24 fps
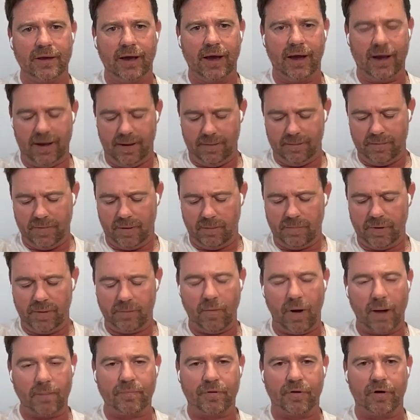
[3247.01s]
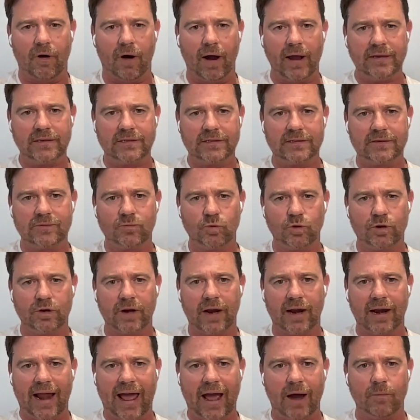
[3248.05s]
um, but my pride wouldn't
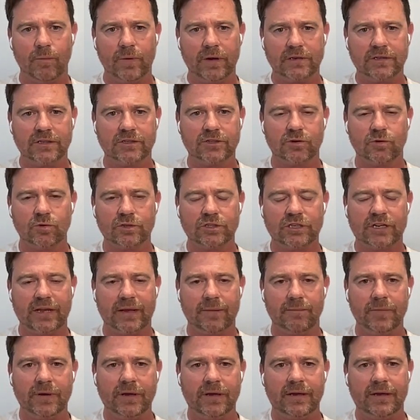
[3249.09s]
allow me to talk to him